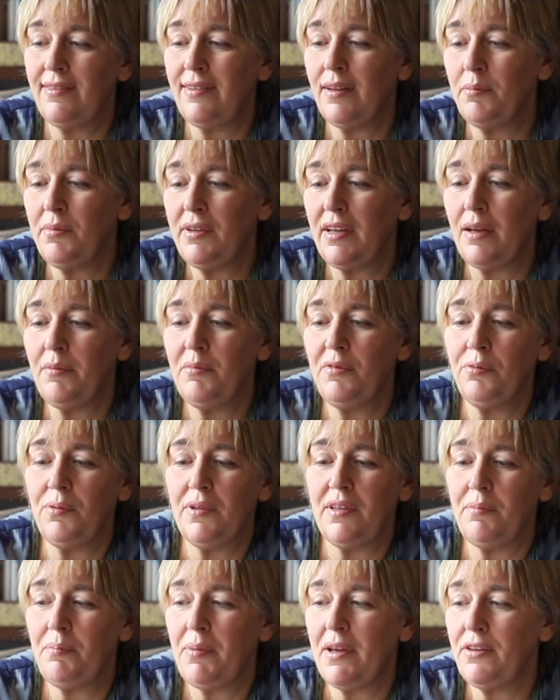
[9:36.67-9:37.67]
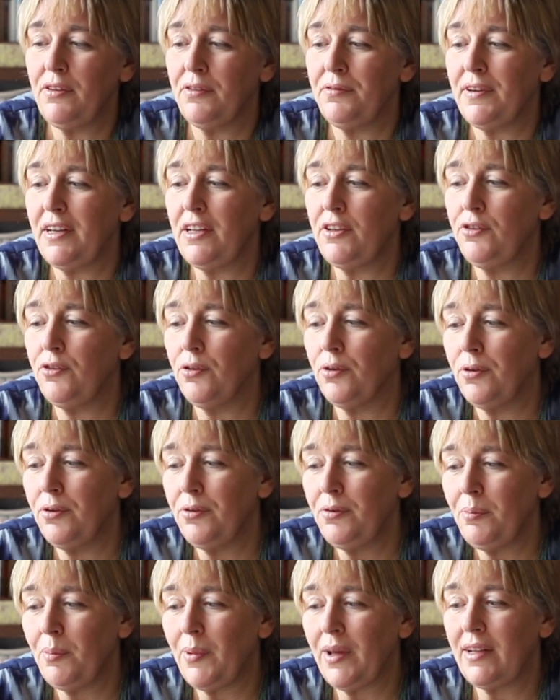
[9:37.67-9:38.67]
sometimes with a bit of
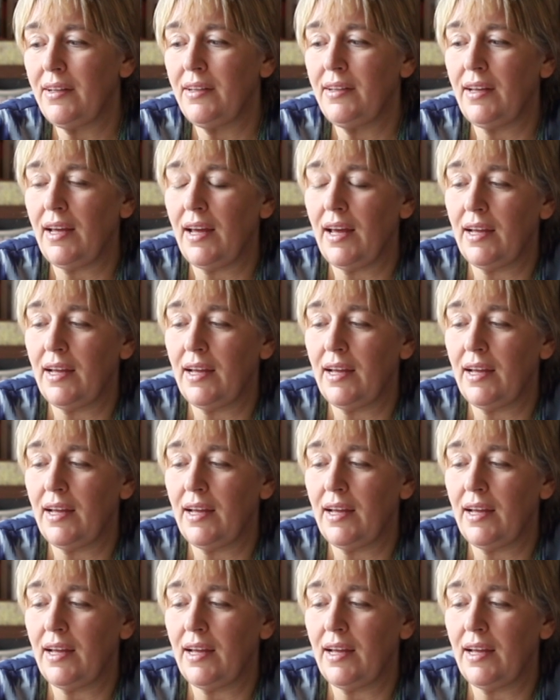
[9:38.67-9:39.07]
adornment